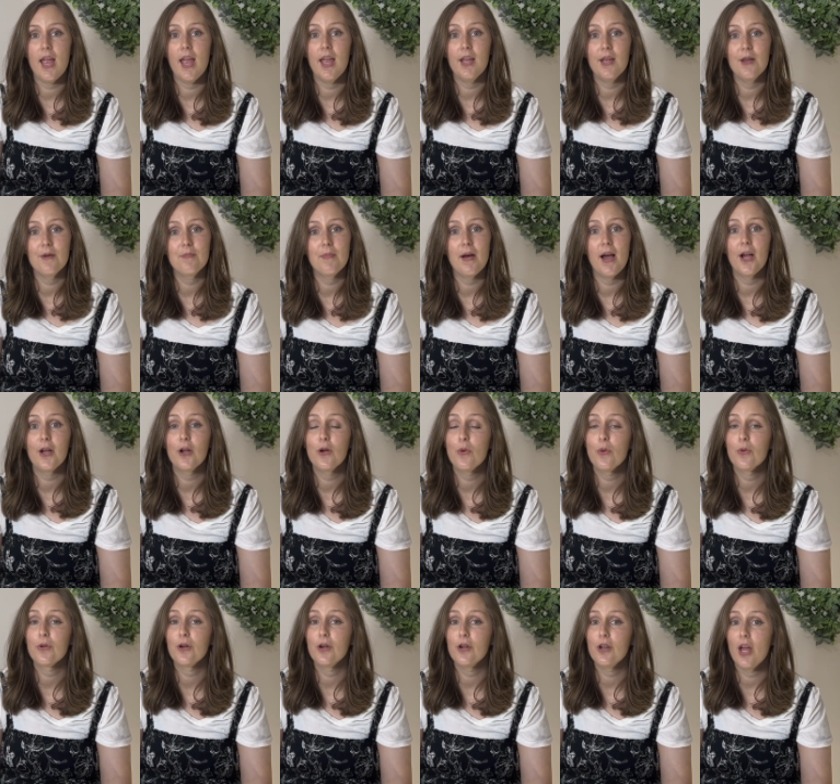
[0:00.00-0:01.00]
and combine
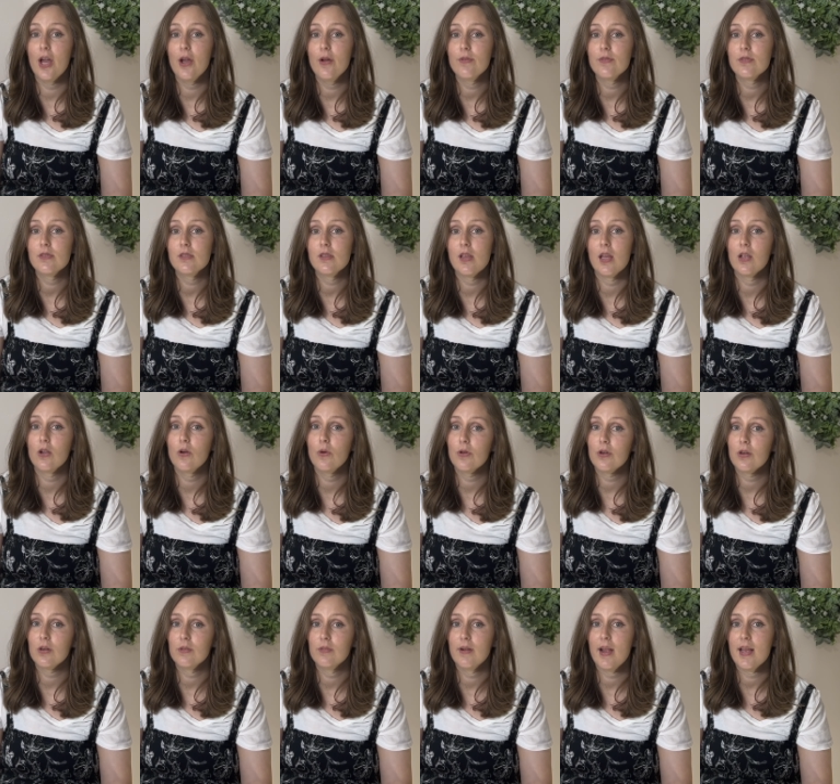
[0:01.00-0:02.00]
quarter notes and
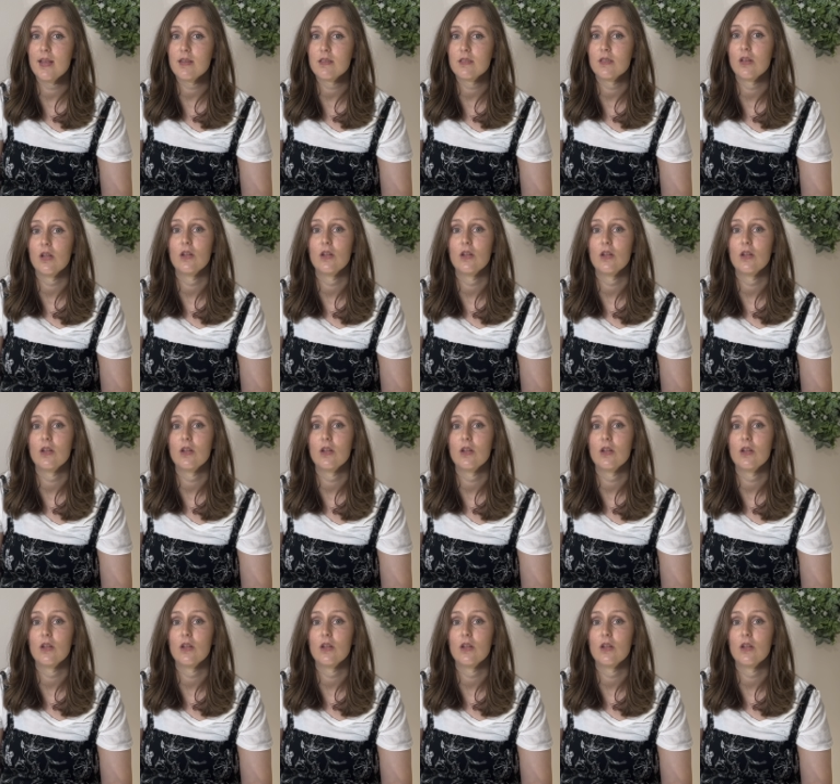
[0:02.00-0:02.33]
quarter rests